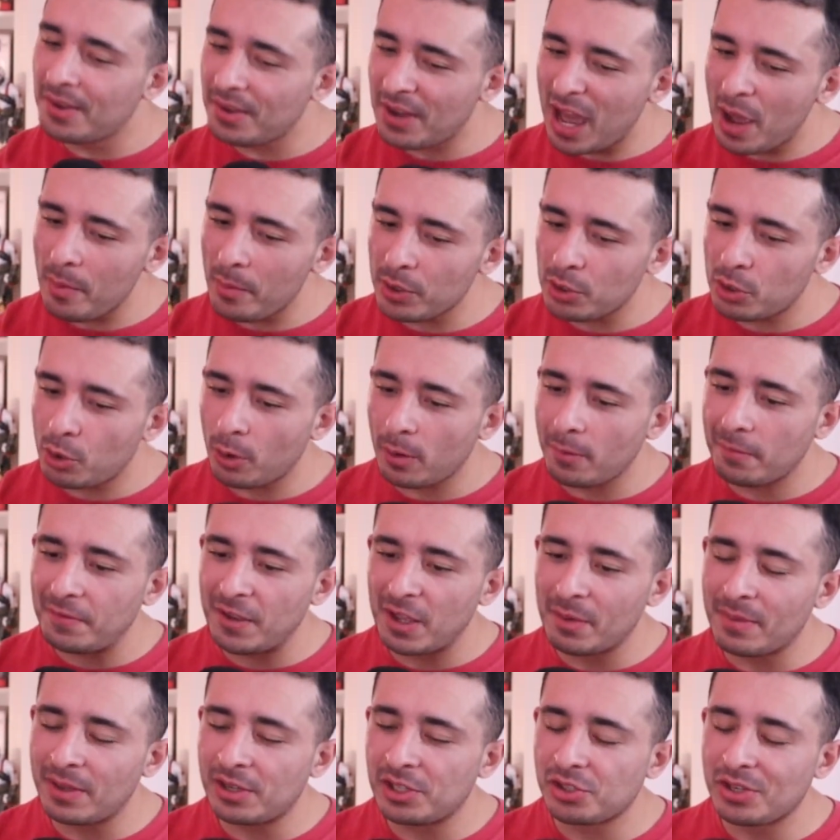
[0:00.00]
Not when Corey
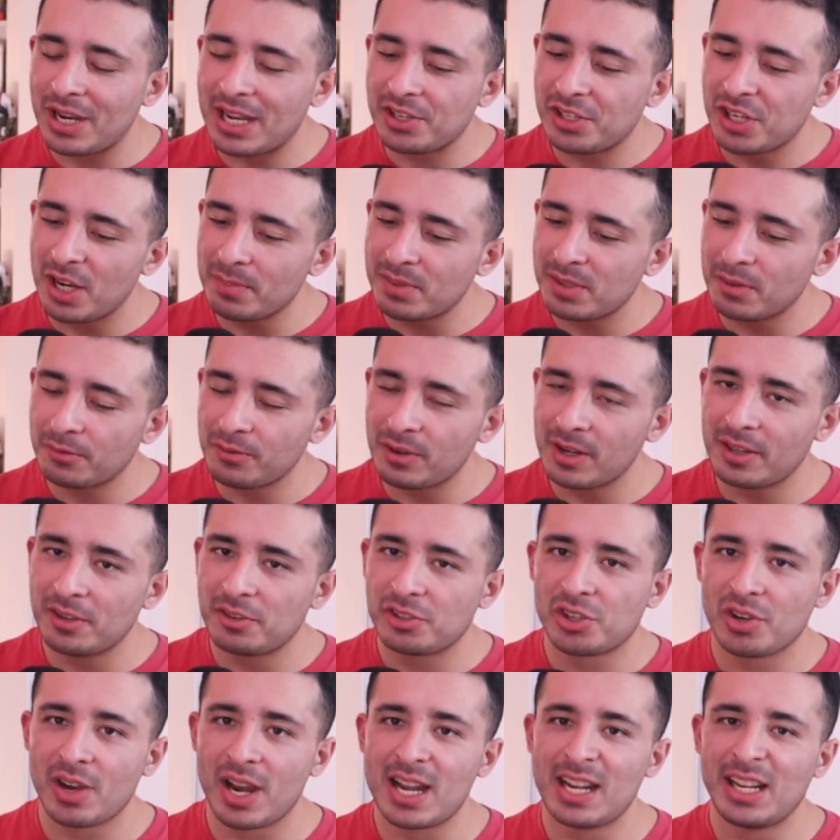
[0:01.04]
Feldman jumps in front of
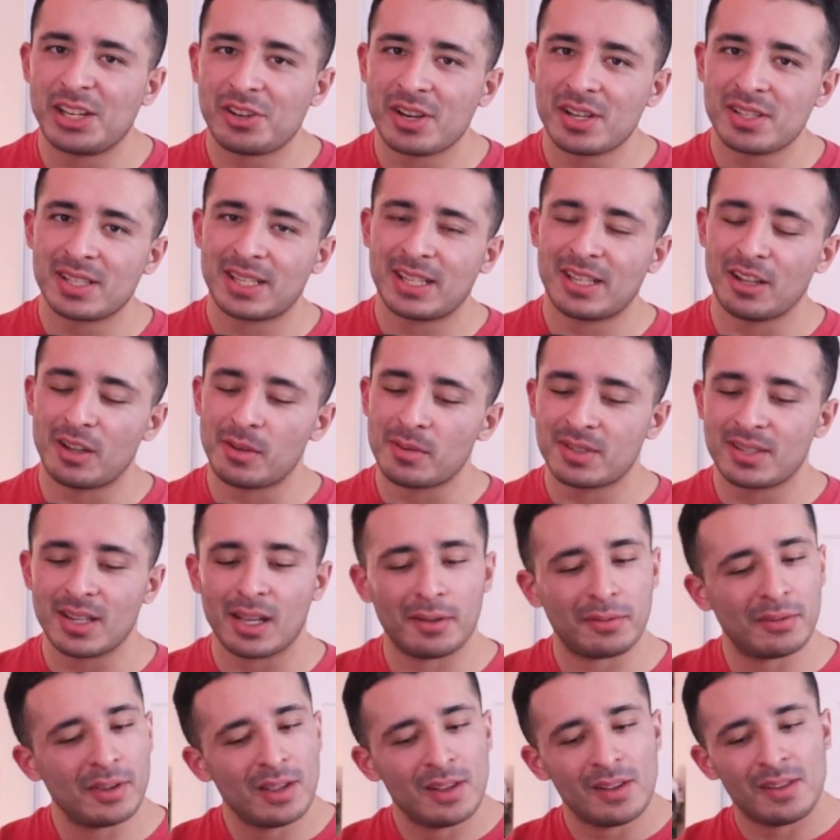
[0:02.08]
the train, he tries to kill
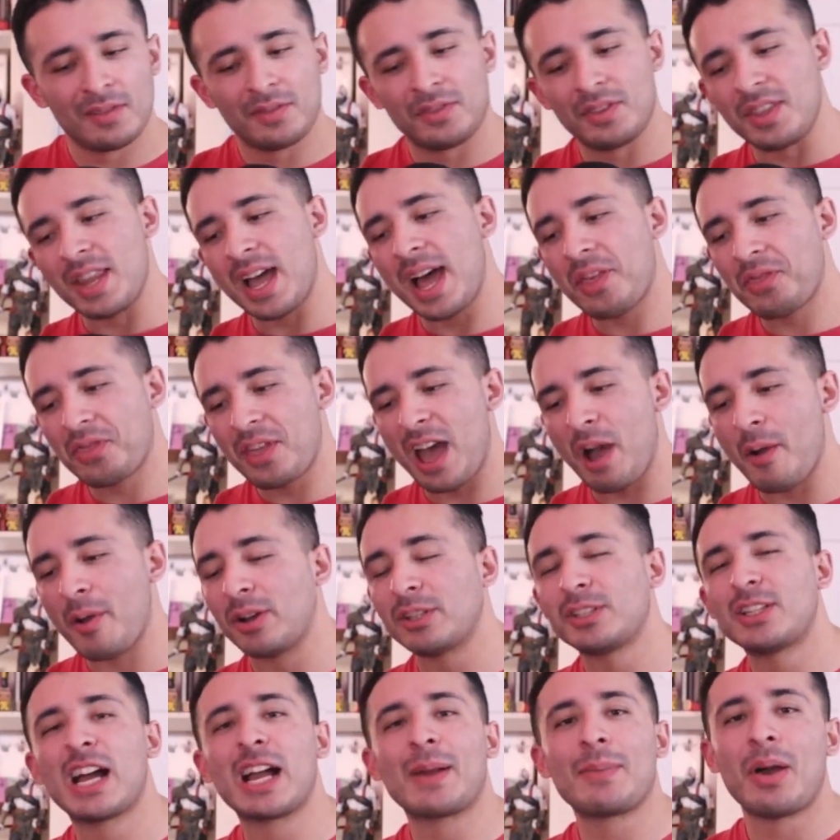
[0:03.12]
himself. Not that. We
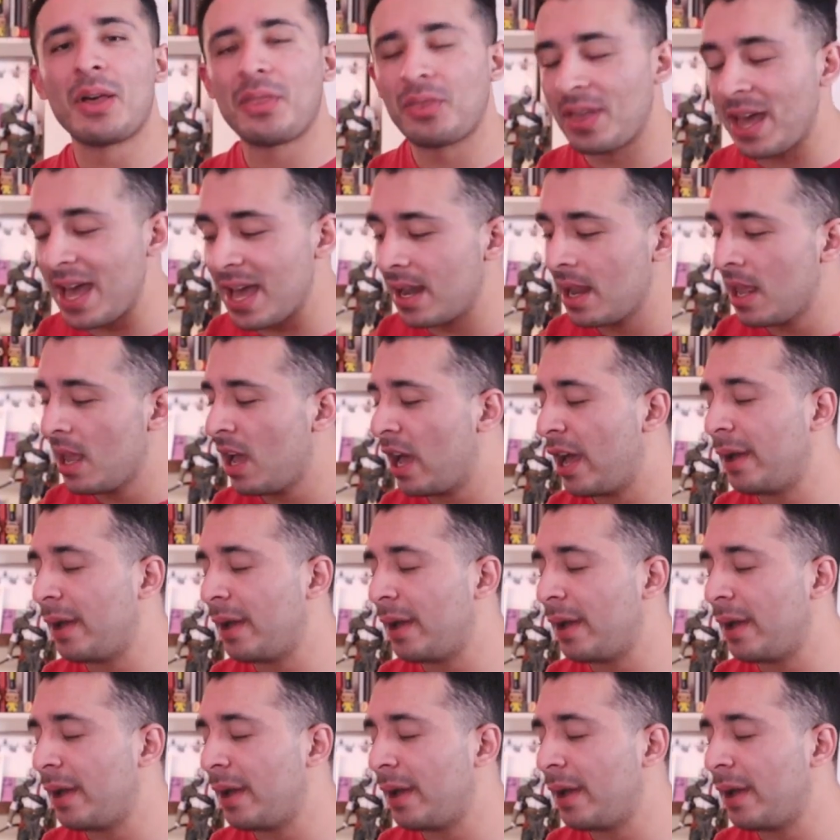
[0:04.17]
don't talk about that.